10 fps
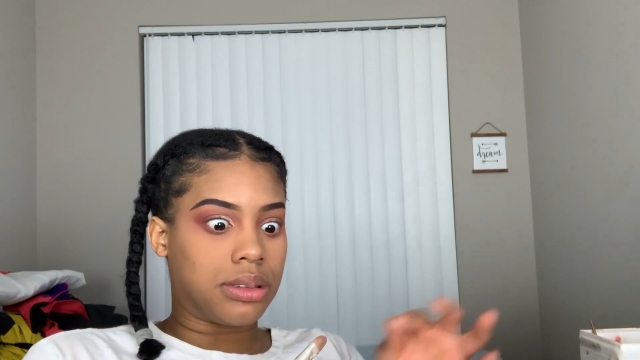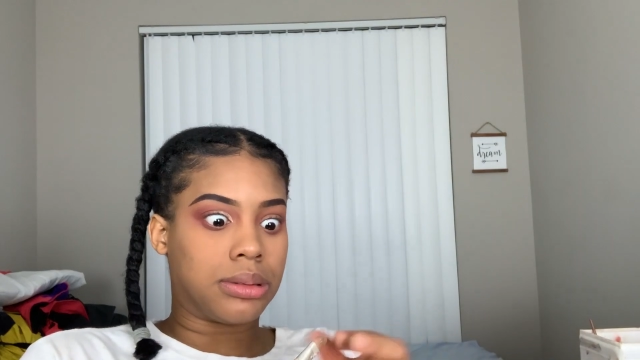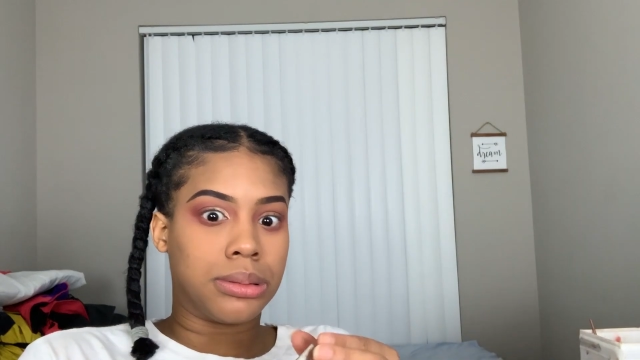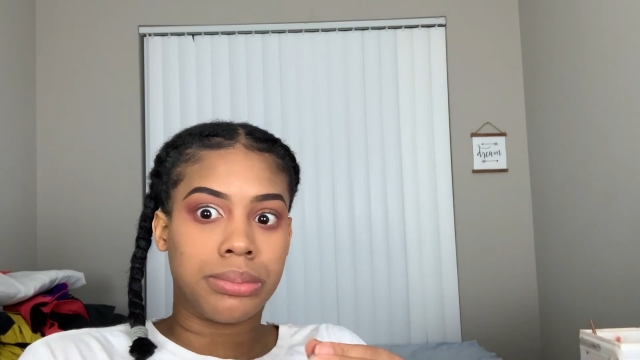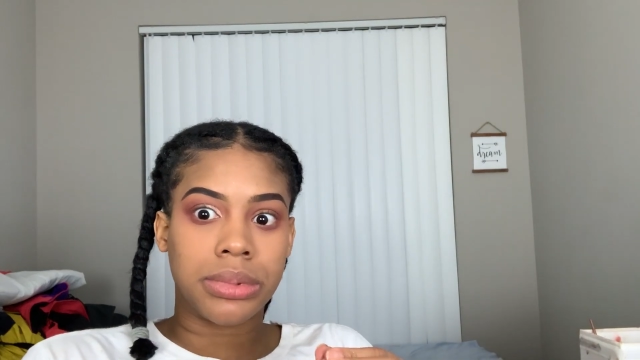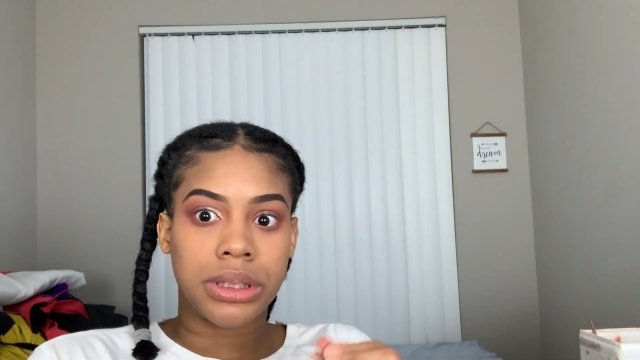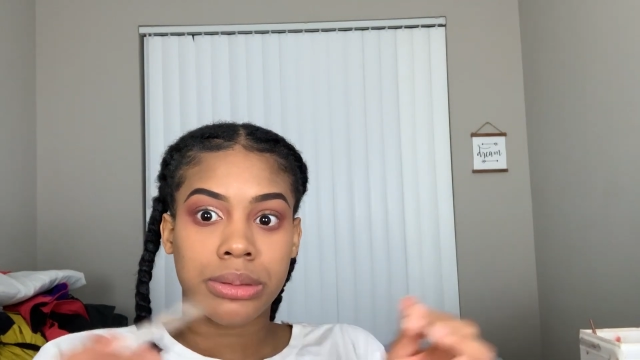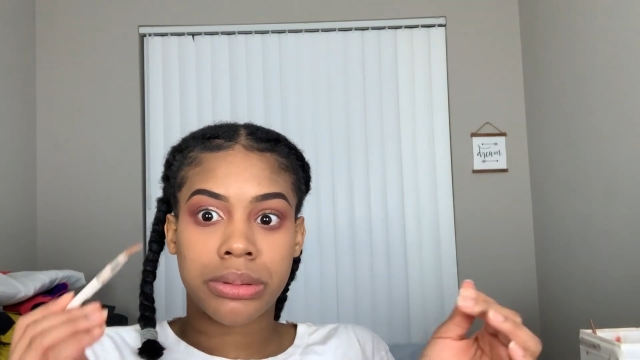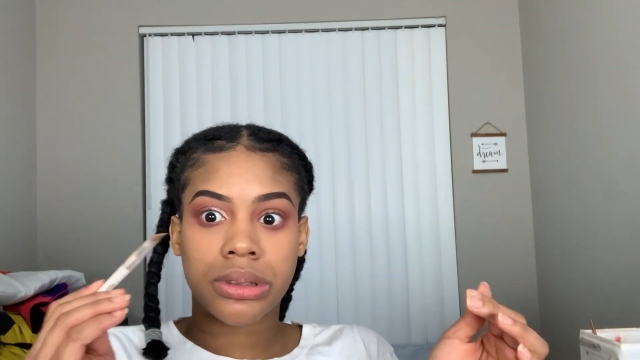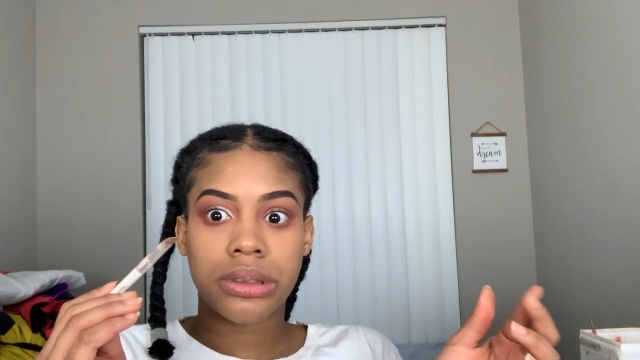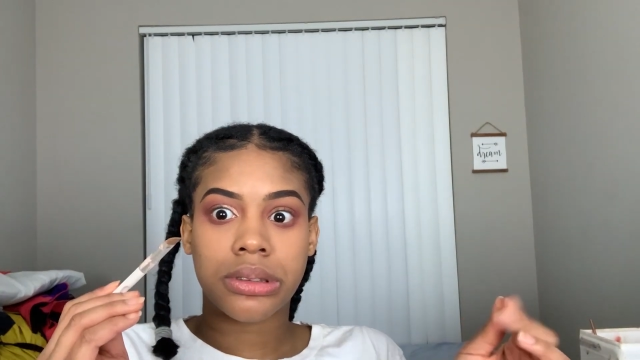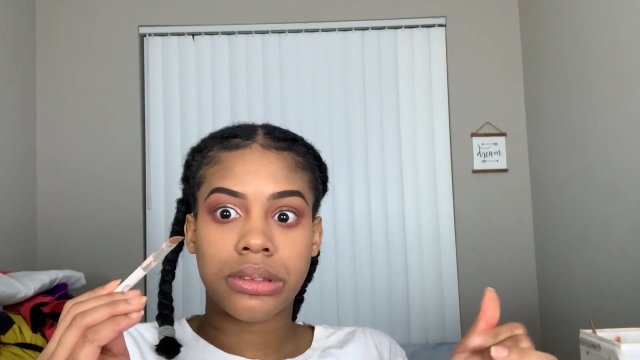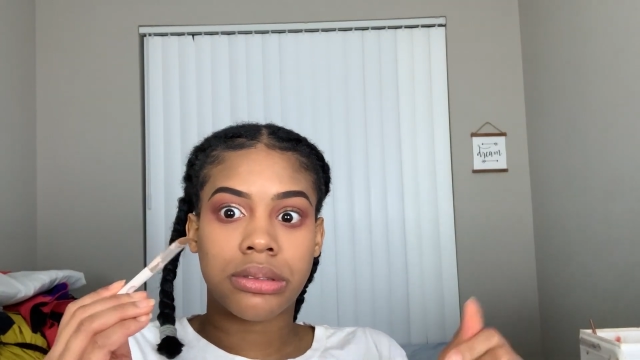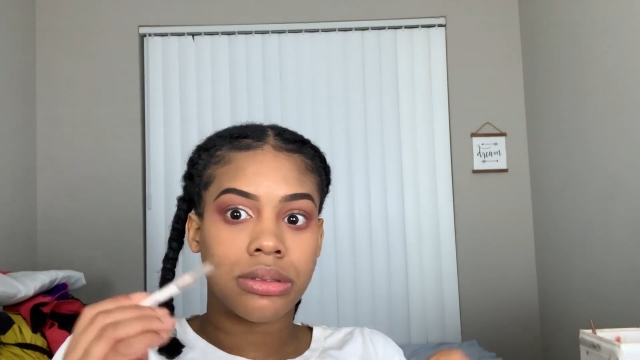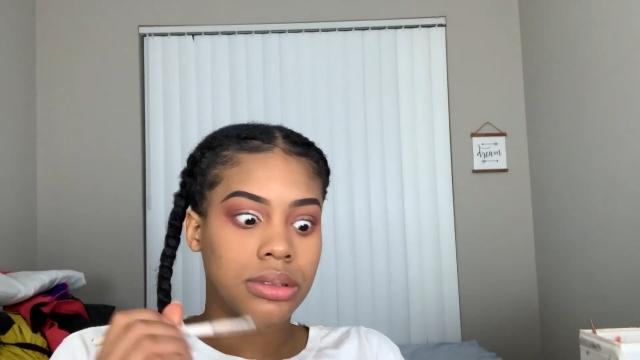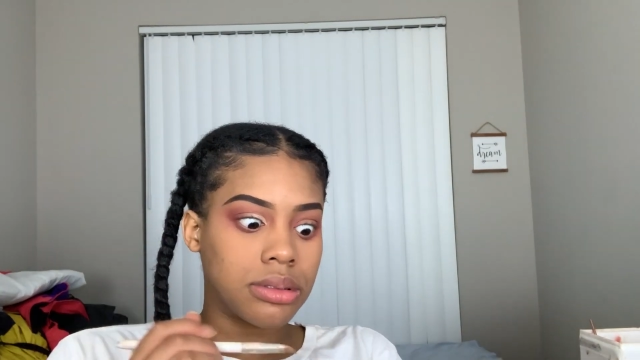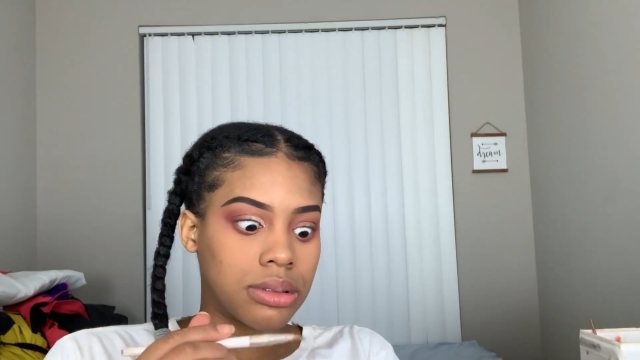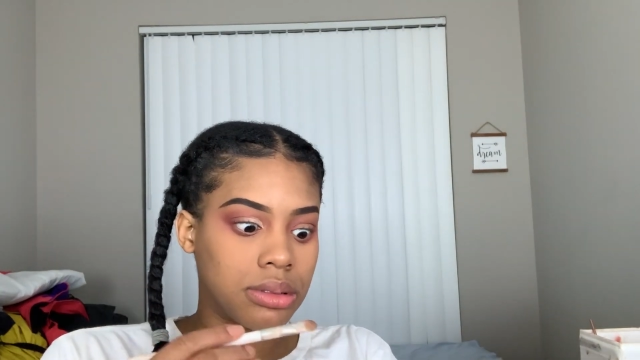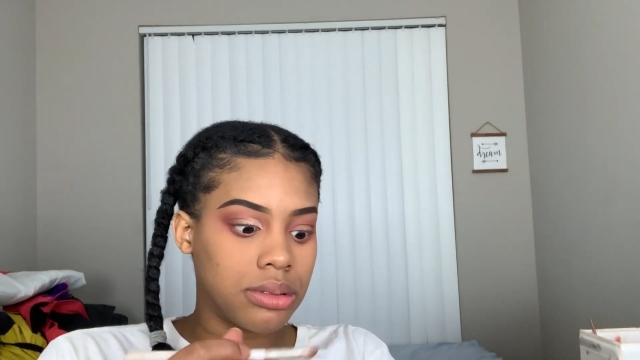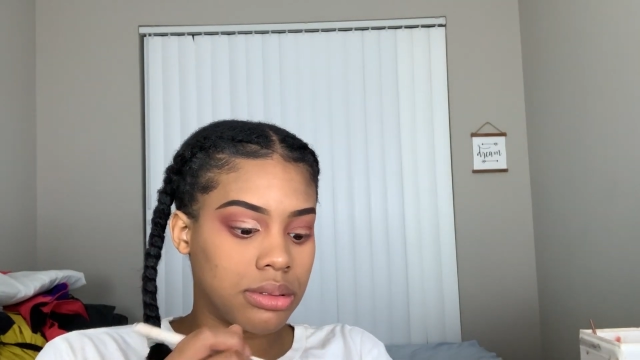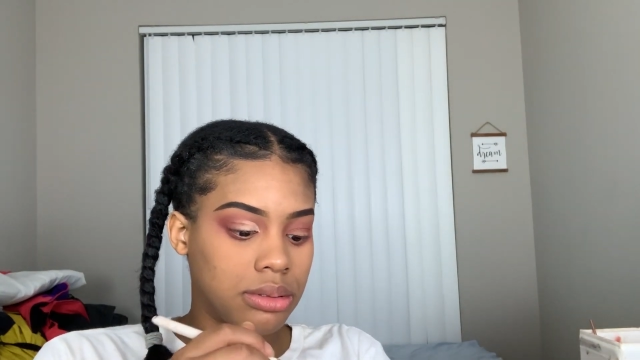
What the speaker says: Let's hope this brush is dirty.